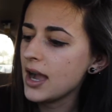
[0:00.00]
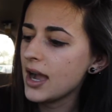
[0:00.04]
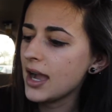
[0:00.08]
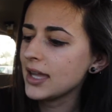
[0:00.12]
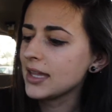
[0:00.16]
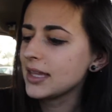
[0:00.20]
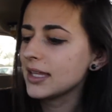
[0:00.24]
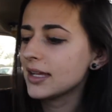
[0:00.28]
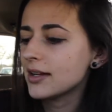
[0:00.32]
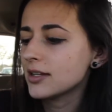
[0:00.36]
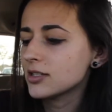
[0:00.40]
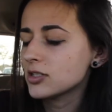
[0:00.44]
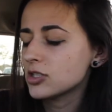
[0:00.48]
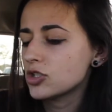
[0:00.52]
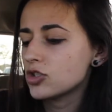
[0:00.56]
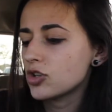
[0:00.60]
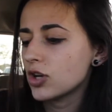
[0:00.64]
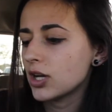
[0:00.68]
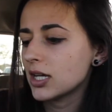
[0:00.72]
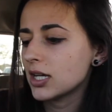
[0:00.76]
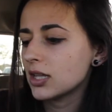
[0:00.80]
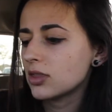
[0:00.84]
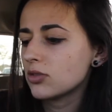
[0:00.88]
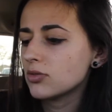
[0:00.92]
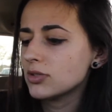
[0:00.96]
highly
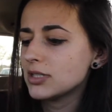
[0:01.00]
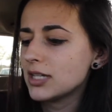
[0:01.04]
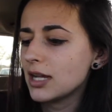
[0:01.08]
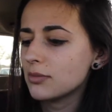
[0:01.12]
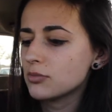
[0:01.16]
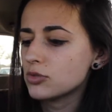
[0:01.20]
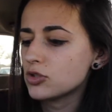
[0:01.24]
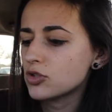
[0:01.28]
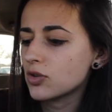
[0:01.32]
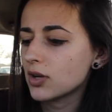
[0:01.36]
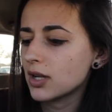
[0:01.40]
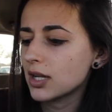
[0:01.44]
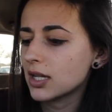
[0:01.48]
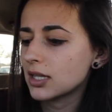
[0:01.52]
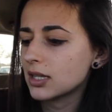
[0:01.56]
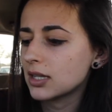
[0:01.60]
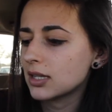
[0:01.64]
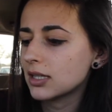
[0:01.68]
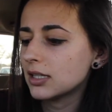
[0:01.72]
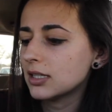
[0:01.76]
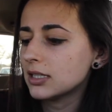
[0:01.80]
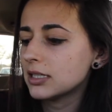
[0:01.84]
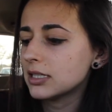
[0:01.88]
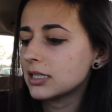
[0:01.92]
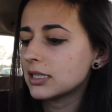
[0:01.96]
concentrated, 3x
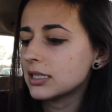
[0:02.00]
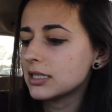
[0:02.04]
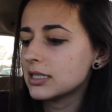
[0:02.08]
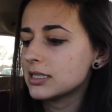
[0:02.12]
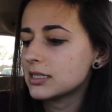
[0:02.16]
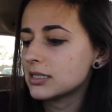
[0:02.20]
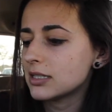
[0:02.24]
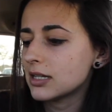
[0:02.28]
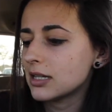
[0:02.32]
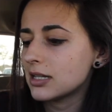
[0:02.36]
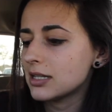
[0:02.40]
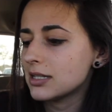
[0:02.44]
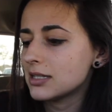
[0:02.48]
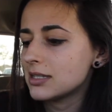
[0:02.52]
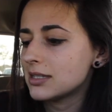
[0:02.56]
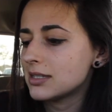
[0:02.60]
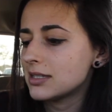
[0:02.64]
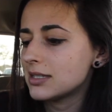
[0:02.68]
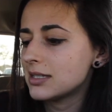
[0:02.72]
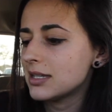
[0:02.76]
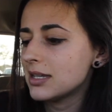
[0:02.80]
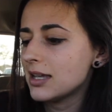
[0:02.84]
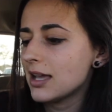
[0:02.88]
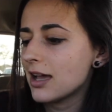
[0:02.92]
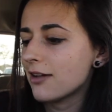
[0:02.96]
strength, clinically studied
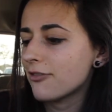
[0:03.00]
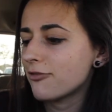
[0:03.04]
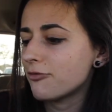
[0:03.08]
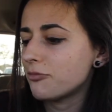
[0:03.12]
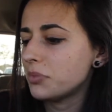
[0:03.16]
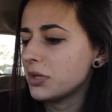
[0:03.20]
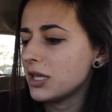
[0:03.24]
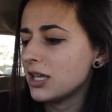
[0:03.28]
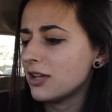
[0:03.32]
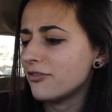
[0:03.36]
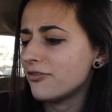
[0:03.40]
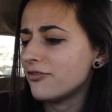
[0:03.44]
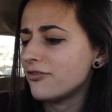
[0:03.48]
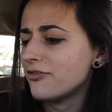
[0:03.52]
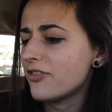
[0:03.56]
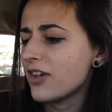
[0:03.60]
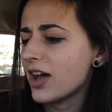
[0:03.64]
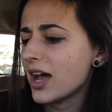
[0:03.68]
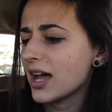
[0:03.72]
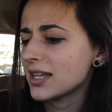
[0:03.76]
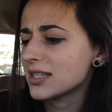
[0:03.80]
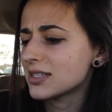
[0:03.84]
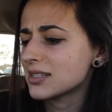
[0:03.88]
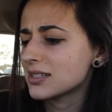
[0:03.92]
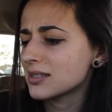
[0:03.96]
CFB and
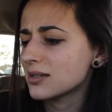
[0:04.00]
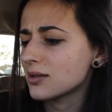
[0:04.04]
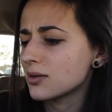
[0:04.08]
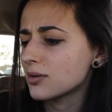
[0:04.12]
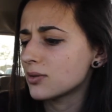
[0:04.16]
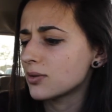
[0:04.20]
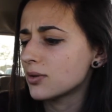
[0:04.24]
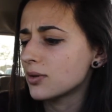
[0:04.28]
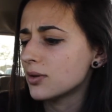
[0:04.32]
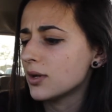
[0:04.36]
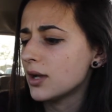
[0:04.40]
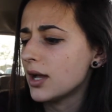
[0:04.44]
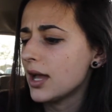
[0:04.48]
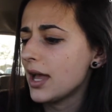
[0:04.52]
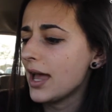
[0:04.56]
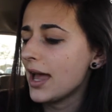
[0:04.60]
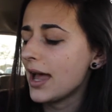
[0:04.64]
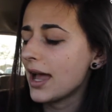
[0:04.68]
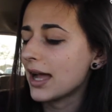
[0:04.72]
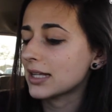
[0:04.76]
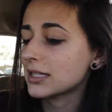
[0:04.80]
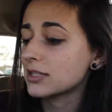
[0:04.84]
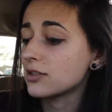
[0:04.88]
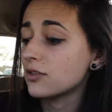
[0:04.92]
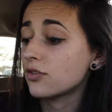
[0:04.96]

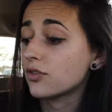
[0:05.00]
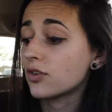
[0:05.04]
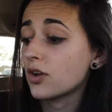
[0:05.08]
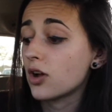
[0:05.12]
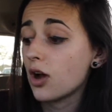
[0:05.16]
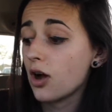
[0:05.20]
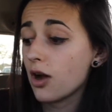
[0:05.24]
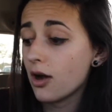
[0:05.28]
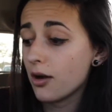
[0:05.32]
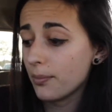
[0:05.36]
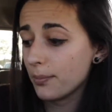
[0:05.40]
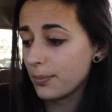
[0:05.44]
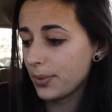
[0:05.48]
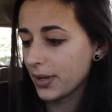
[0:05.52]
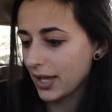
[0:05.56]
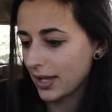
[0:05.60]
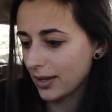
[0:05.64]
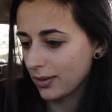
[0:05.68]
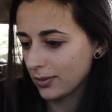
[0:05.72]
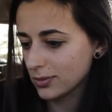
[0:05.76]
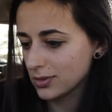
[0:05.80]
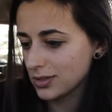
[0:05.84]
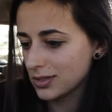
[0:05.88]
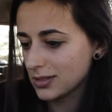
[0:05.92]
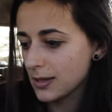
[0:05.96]
vasoactive
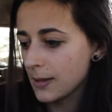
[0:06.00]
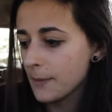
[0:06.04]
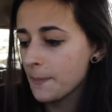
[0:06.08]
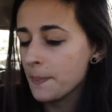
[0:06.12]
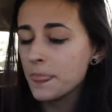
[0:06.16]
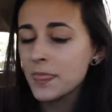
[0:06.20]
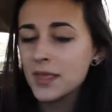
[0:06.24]
compounds.